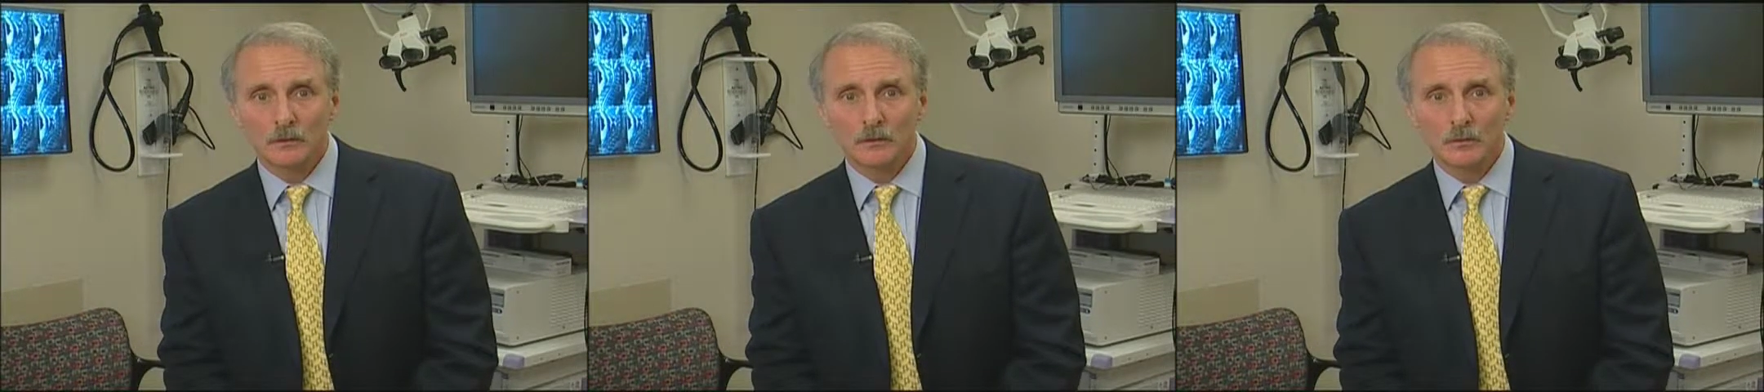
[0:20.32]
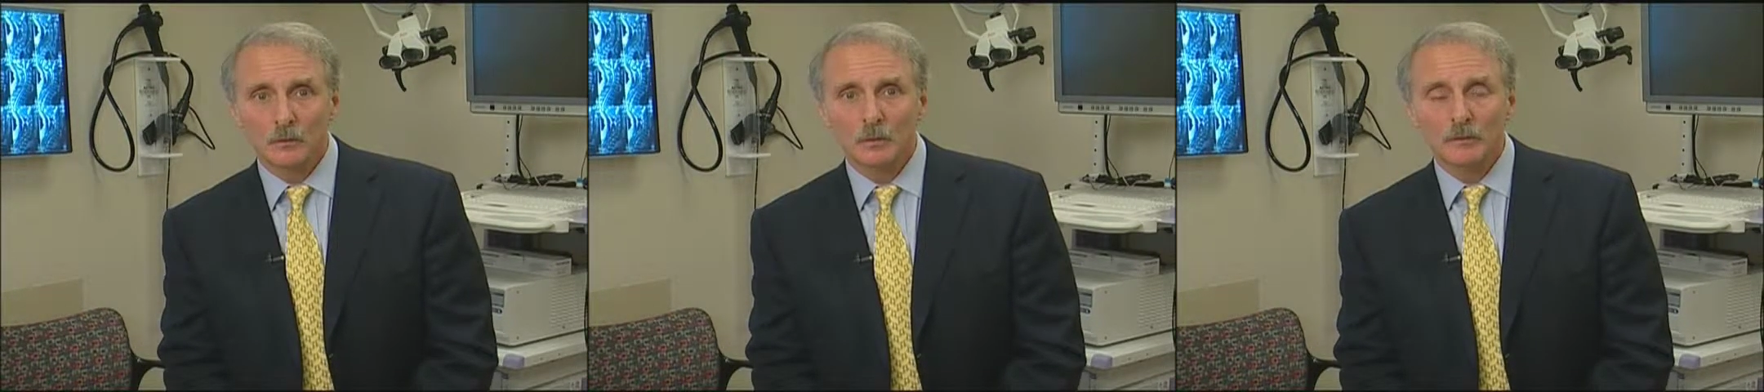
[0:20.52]

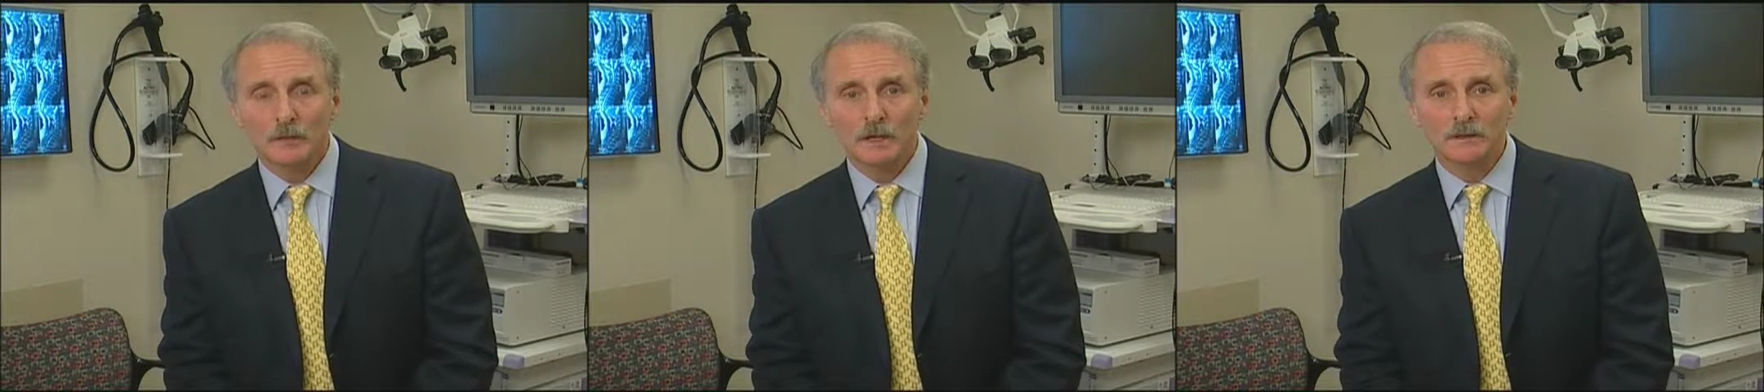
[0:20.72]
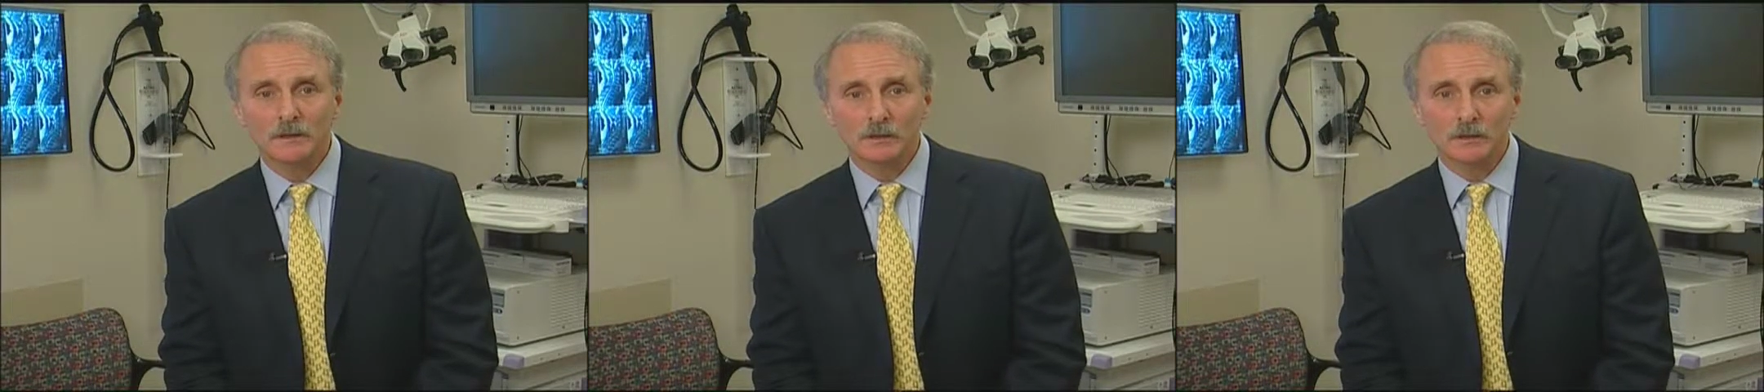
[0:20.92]
We
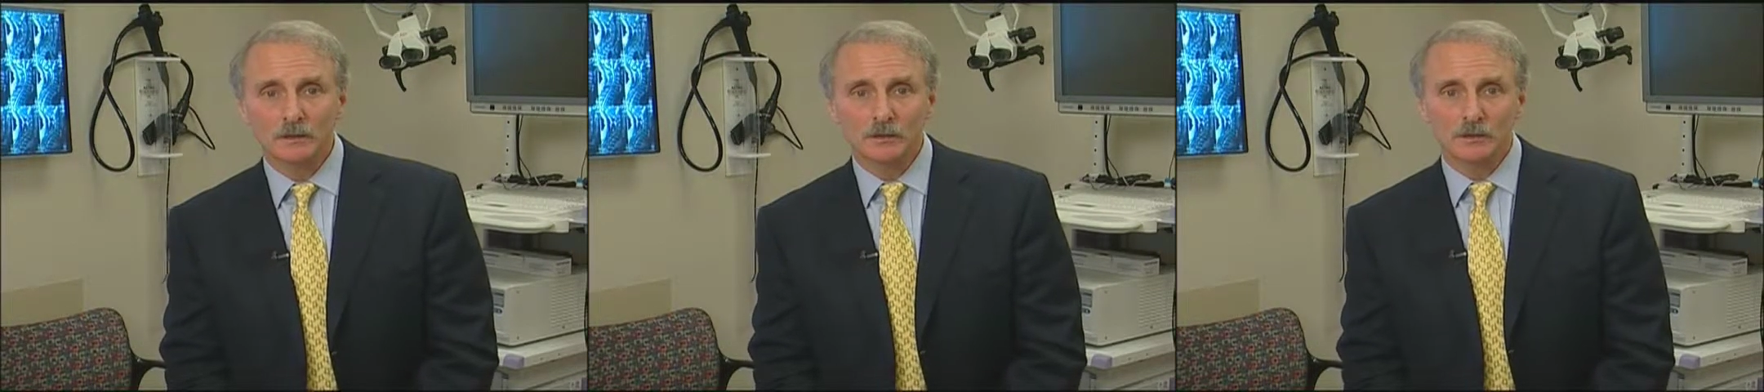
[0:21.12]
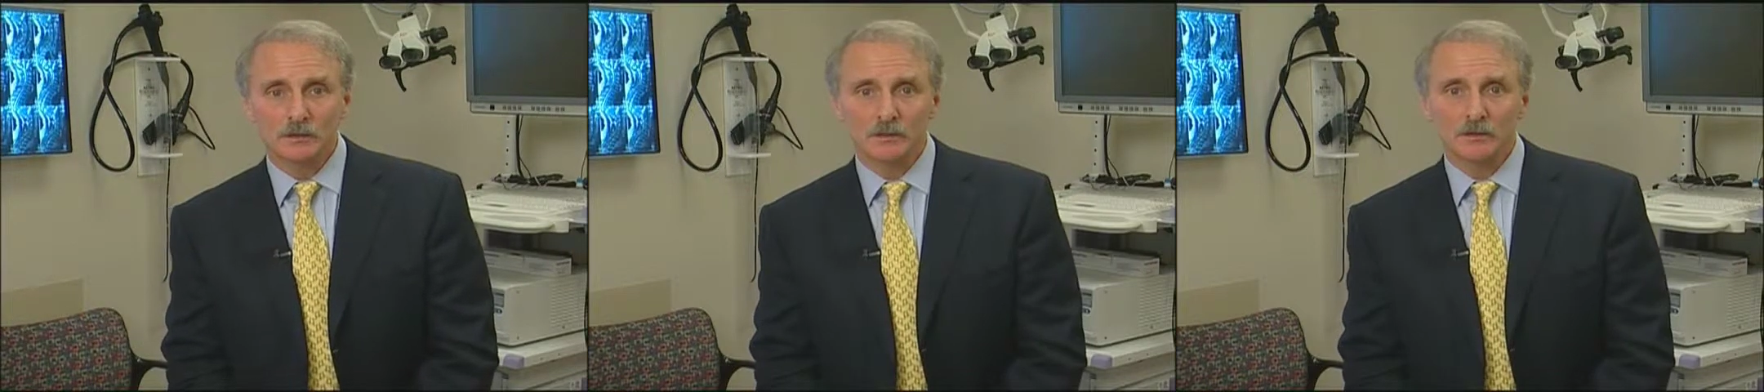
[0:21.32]
make
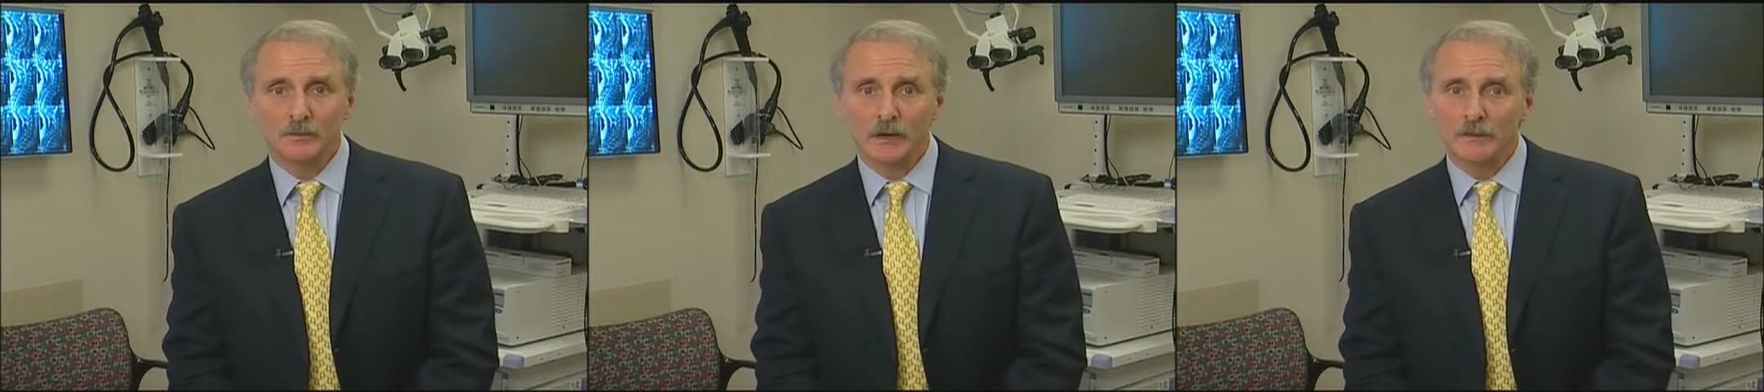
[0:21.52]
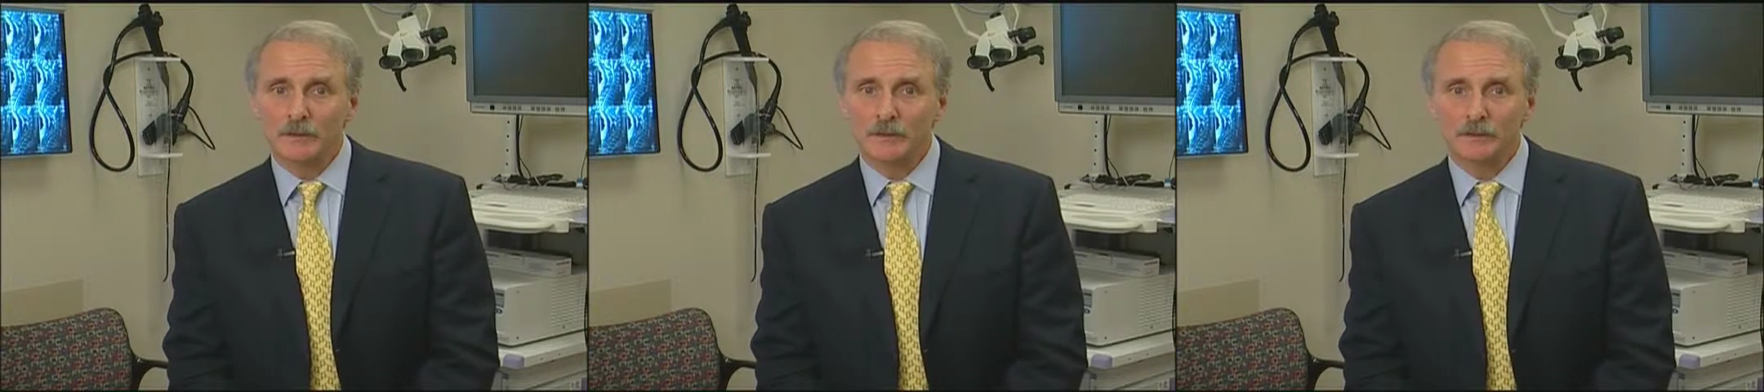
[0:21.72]
decisions
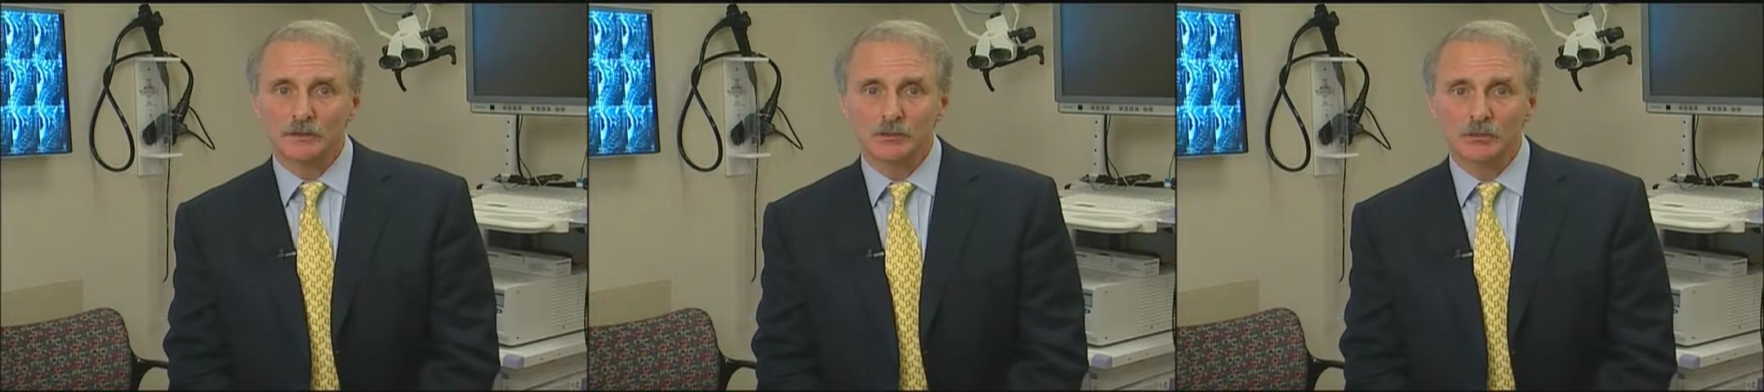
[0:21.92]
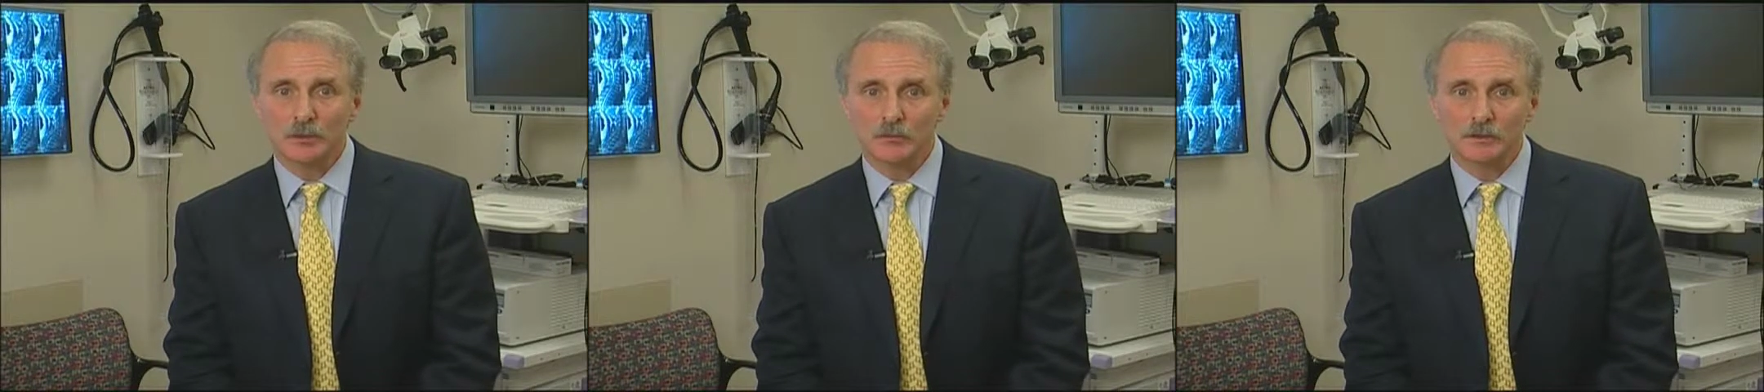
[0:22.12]
about these
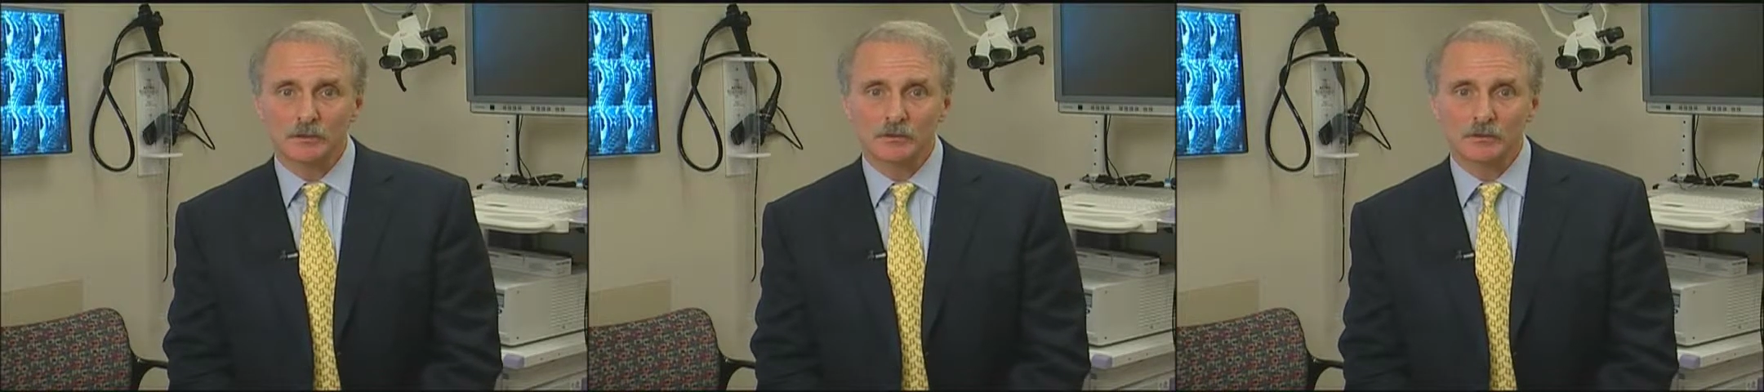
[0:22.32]
treatment